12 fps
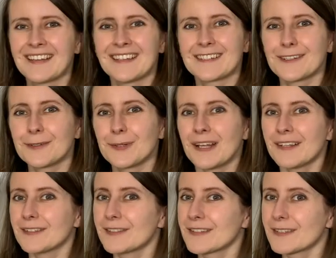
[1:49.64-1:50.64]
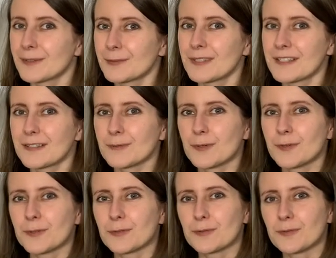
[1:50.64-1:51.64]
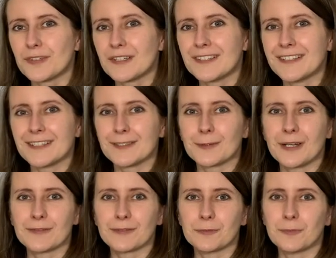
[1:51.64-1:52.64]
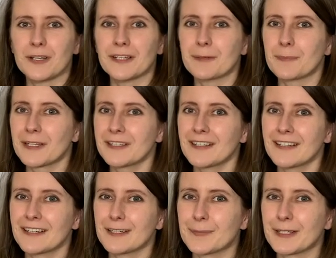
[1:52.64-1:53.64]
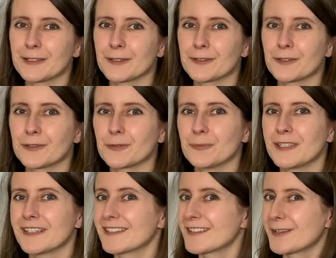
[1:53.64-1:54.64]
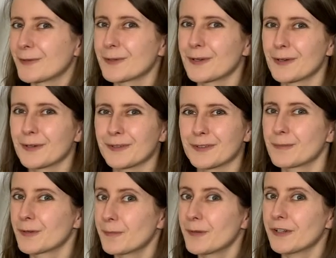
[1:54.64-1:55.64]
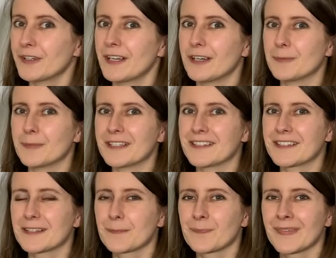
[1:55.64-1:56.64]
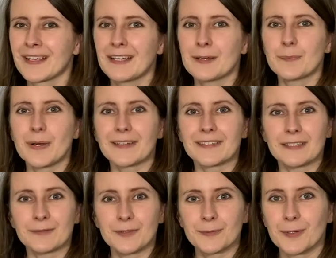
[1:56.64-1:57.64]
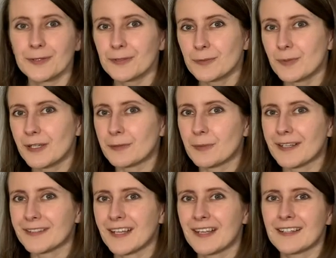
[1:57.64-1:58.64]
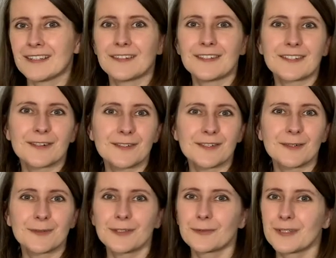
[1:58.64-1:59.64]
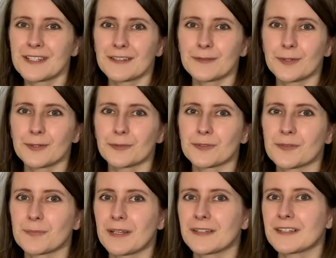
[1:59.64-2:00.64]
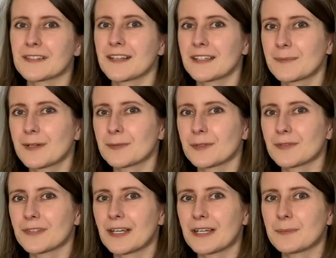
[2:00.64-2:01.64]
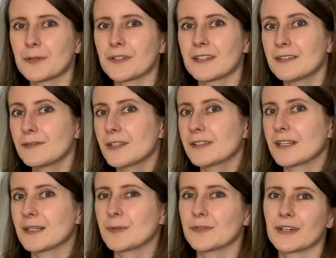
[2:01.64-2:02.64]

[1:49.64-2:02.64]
So, there's no reason for you to feel that you have to play a pedal harp in order to be a so-called proper harpist. But if you want to play one, there is also no reason for you to spend a set amount of time on a different type of